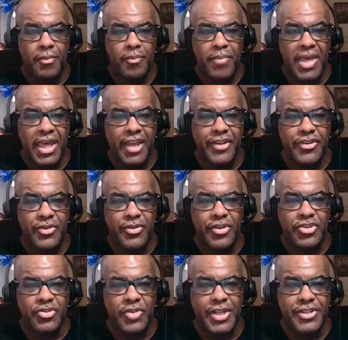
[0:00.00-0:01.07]
Meg 2
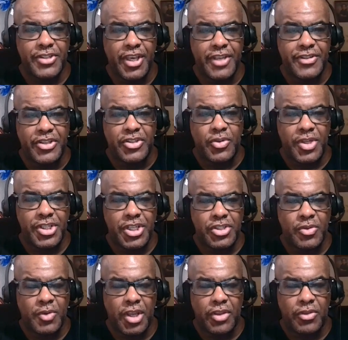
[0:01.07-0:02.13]
The Trench is a
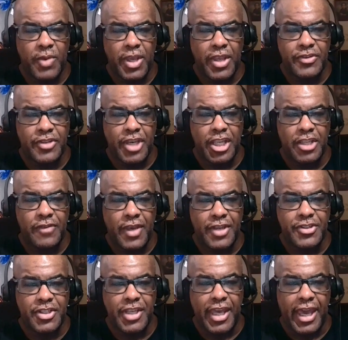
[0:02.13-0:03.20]
2023 science
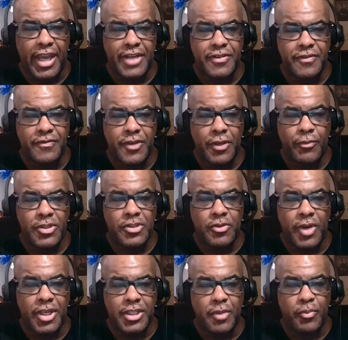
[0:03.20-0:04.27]
fiction action film. Was
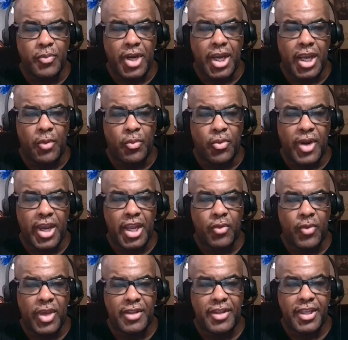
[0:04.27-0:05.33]
directed by
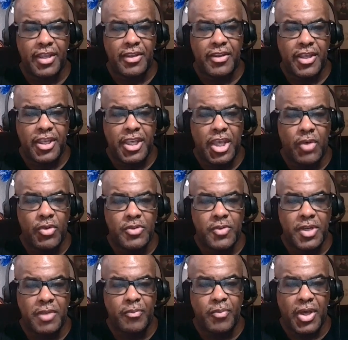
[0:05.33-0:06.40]
Brian Wheatley. It was
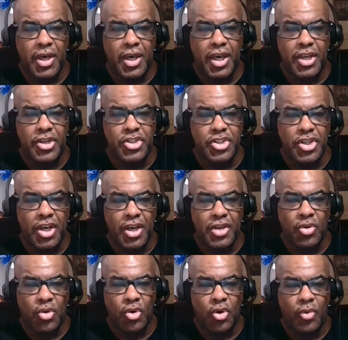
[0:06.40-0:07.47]
written by
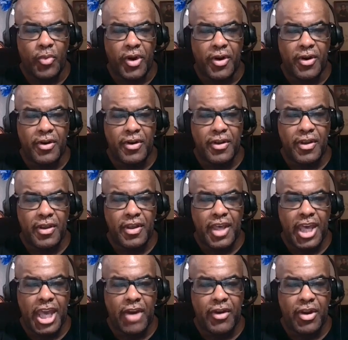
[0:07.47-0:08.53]
John Holber,
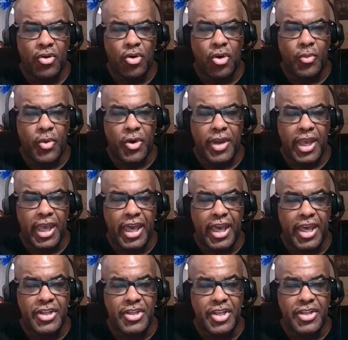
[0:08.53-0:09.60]
Eric Holber,
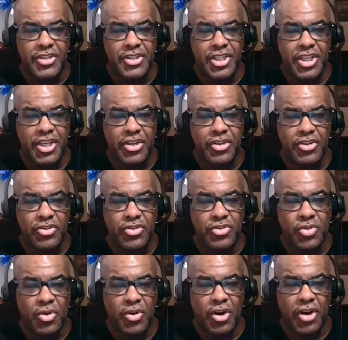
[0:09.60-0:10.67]
and Dean
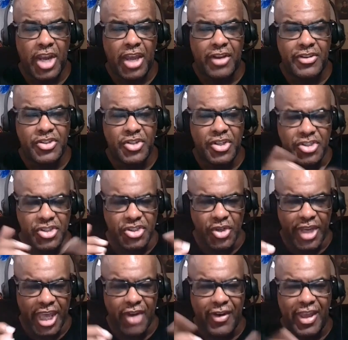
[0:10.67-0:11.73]

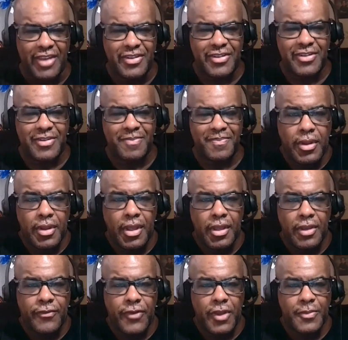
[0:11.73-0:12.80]
Jorgarius. Now,
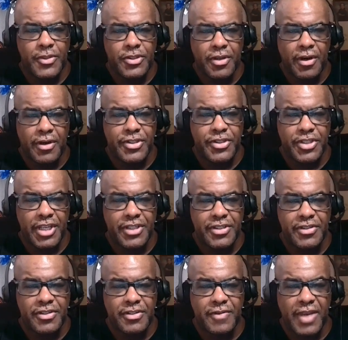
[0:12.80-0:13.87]
the film stars
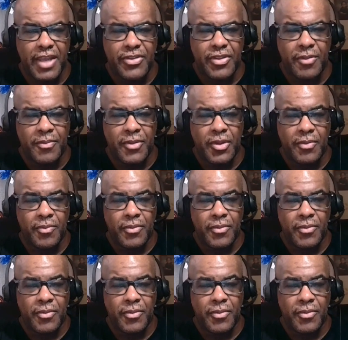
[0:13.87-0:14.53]
Jason Statham,